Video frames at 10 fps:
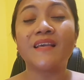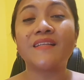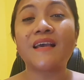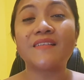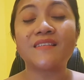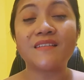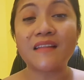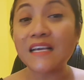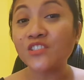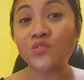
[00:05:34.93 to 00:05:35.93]
and has a
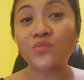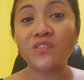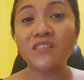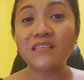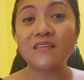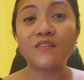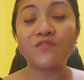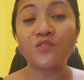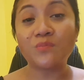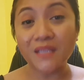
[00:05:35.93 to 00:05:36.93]
natural skill
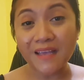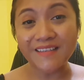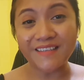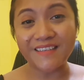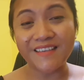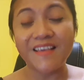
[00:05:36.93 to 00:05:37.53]
for planning